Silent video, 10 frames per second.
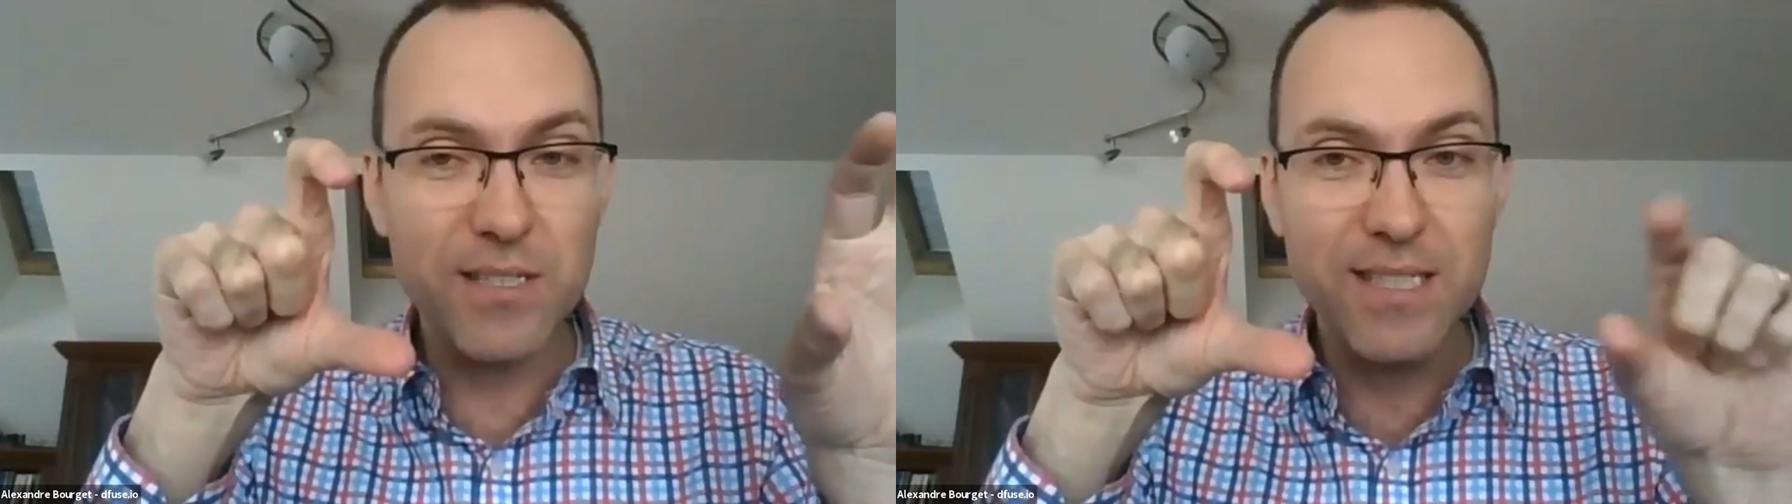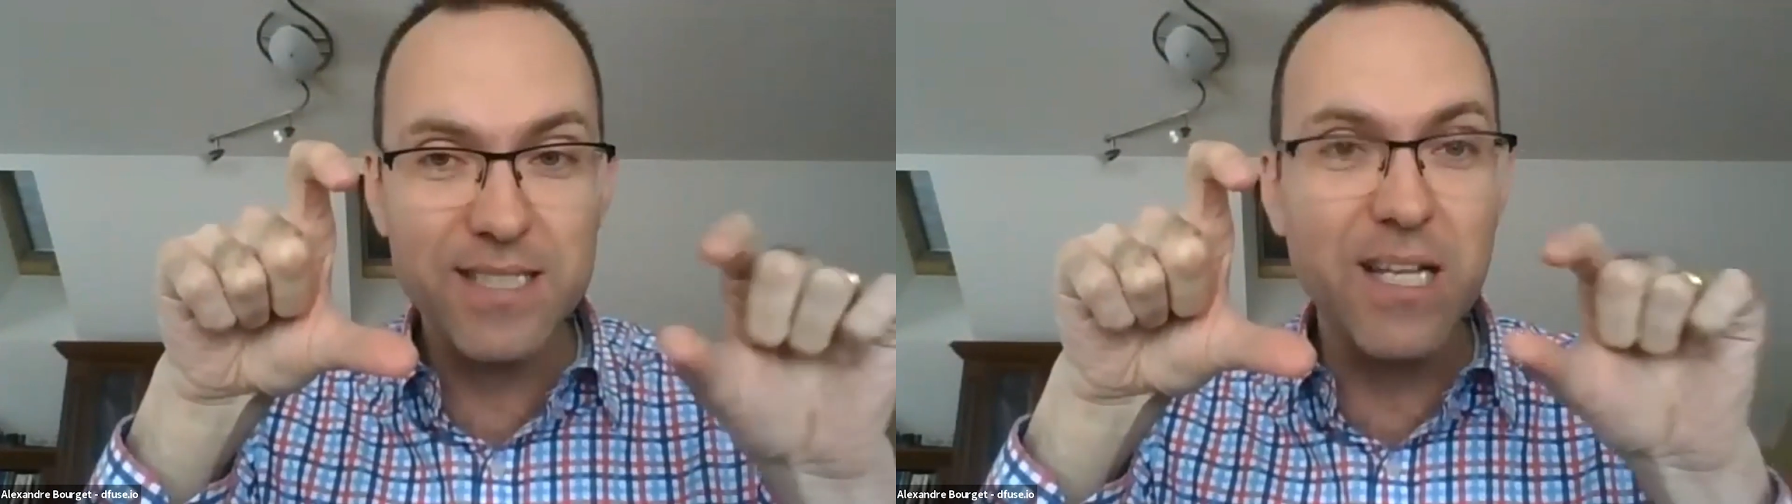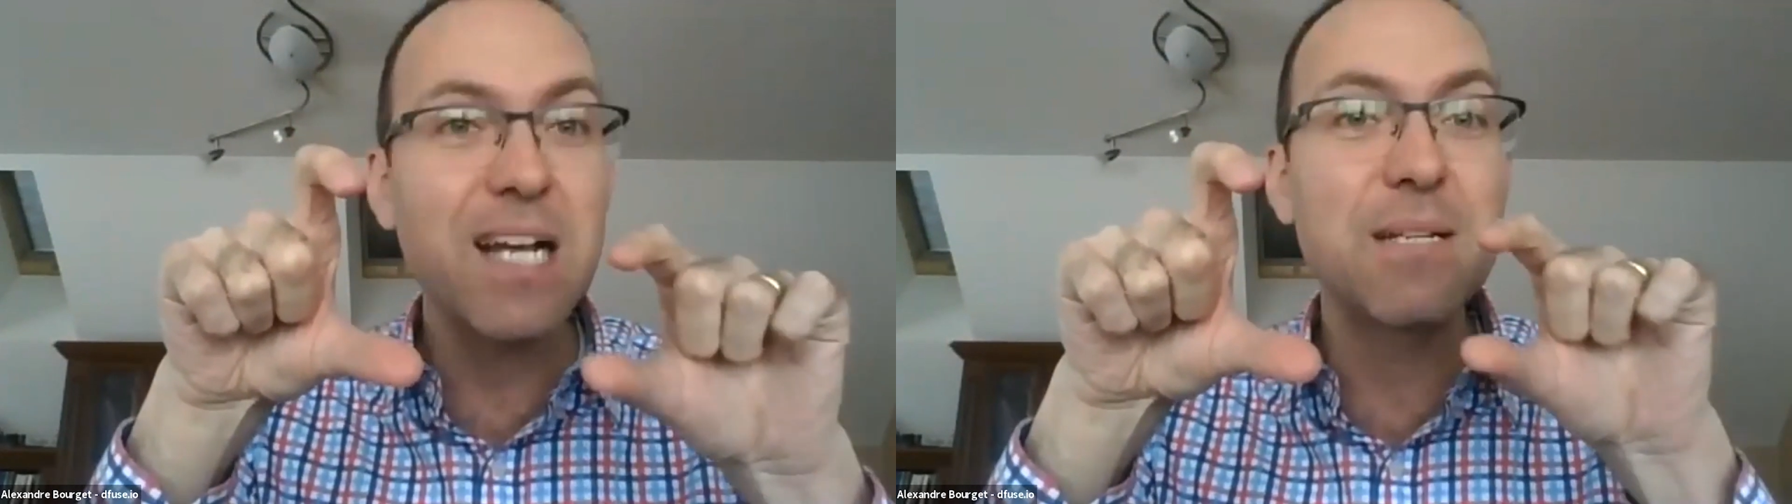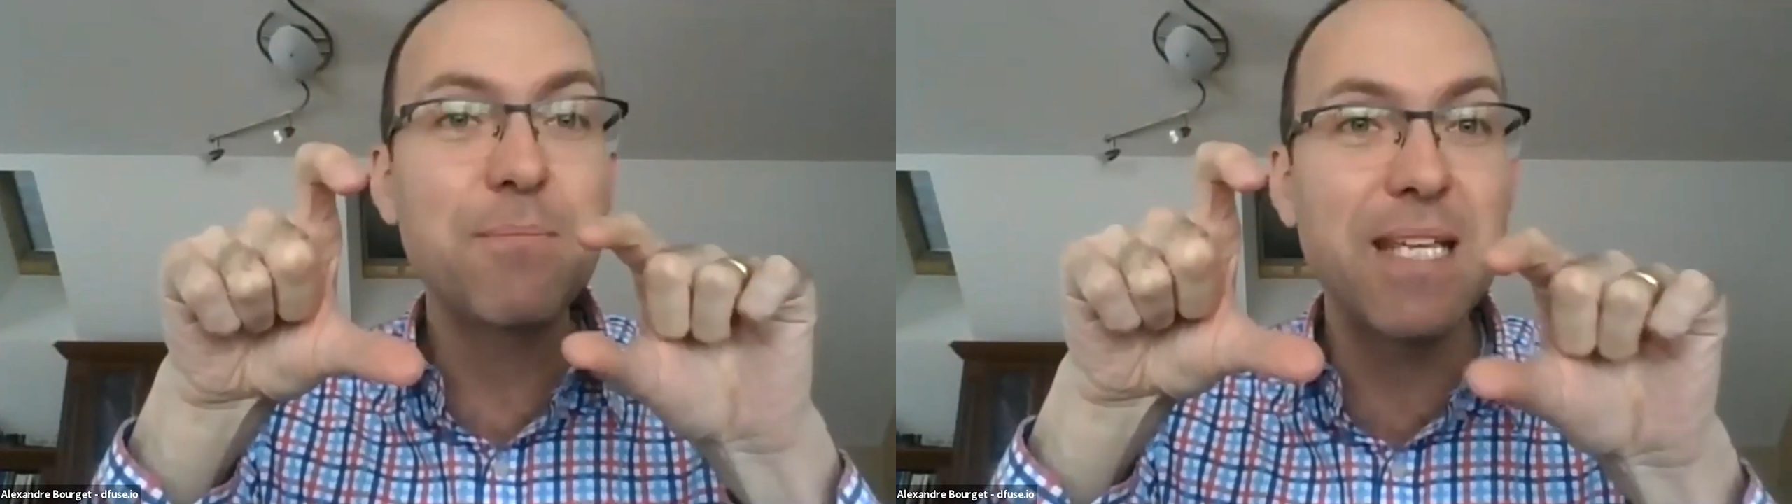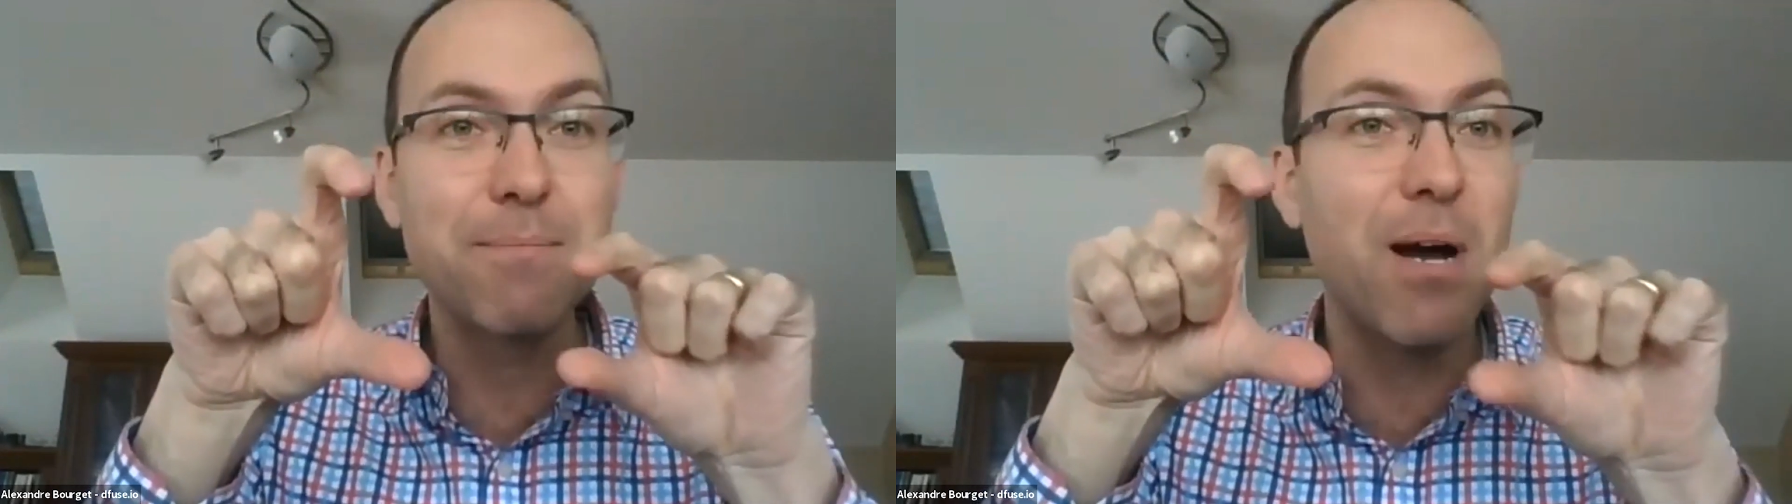It's not going to
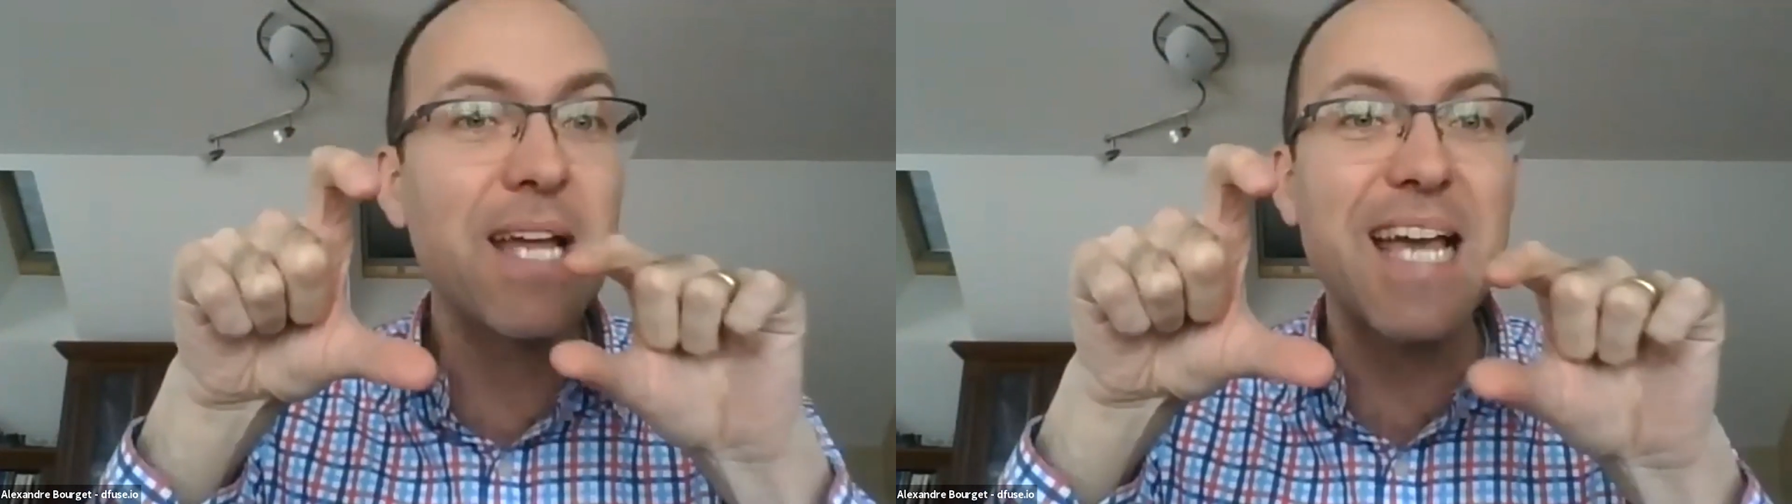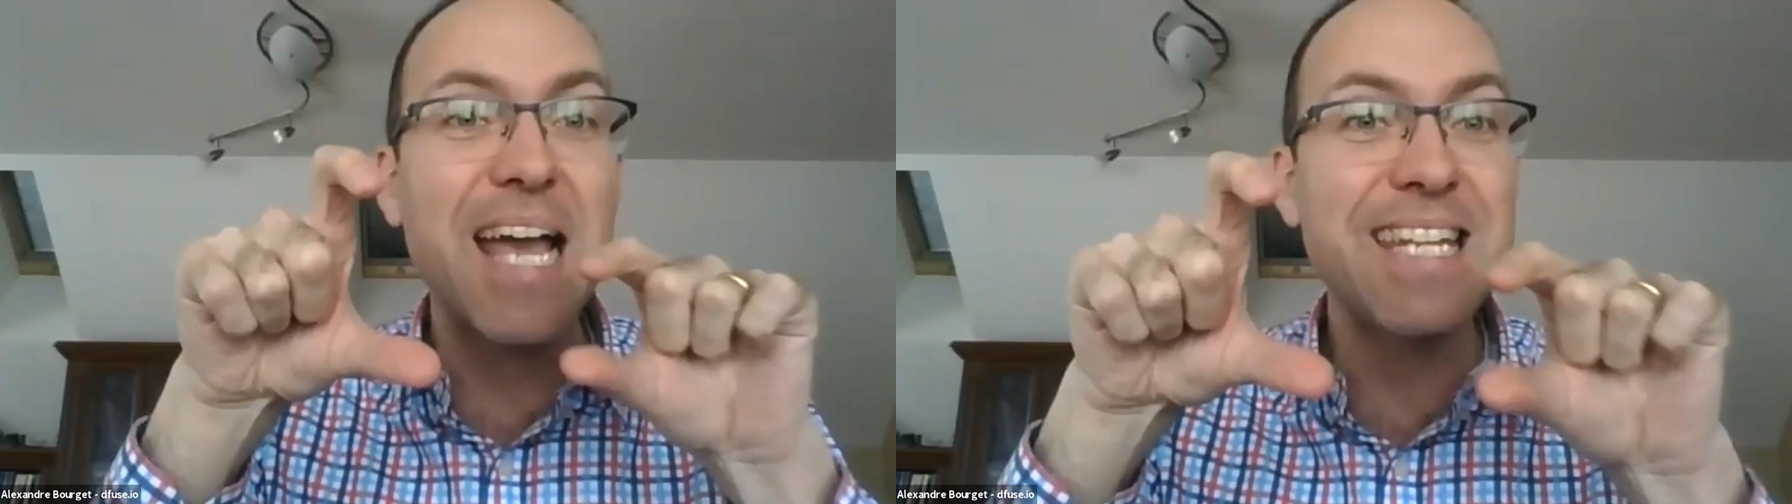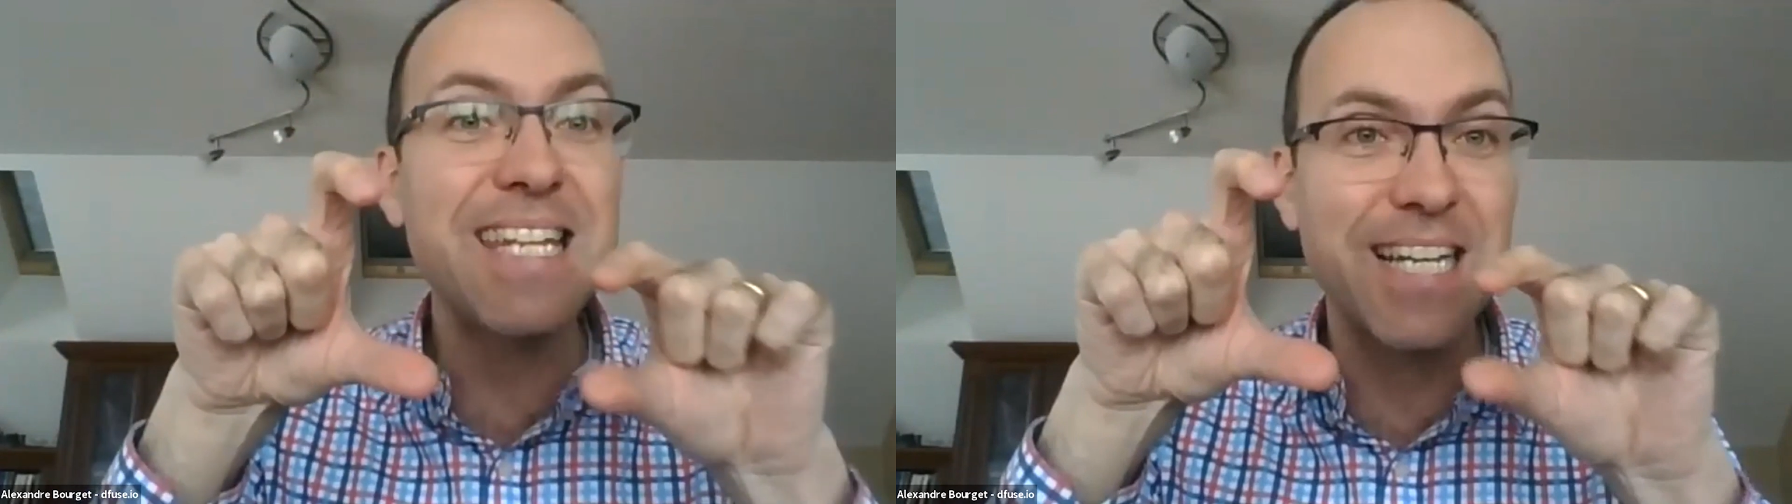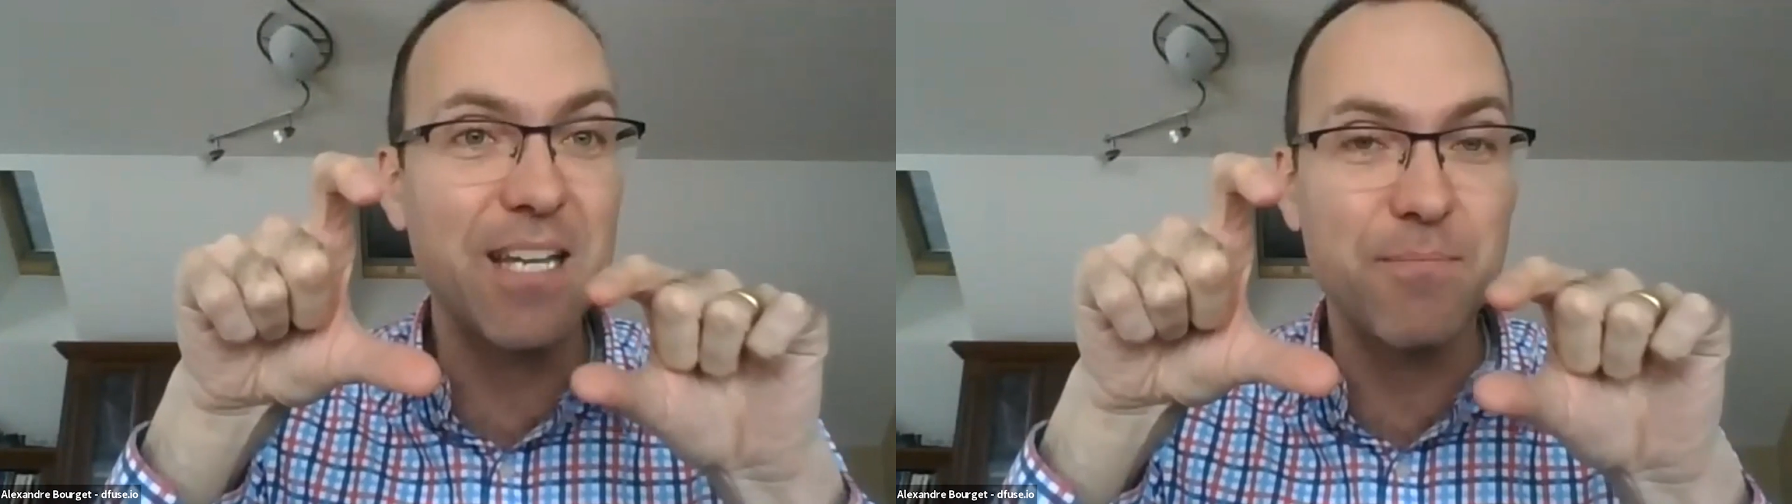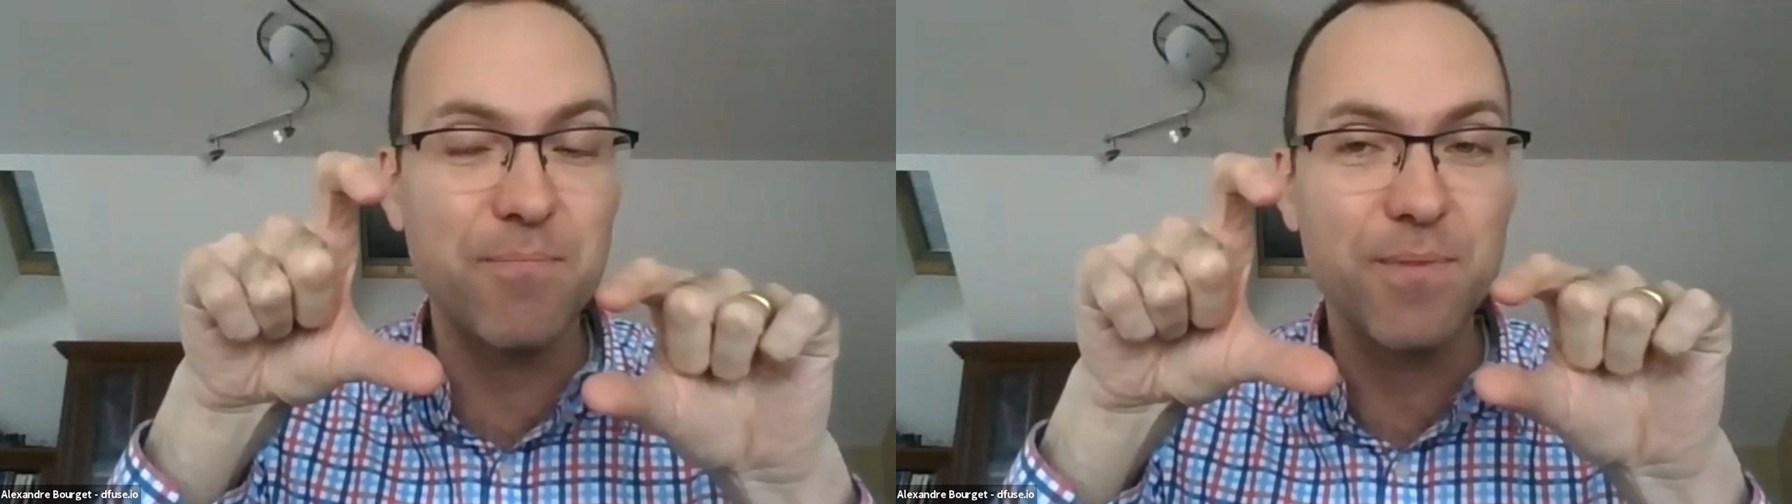be mined anytime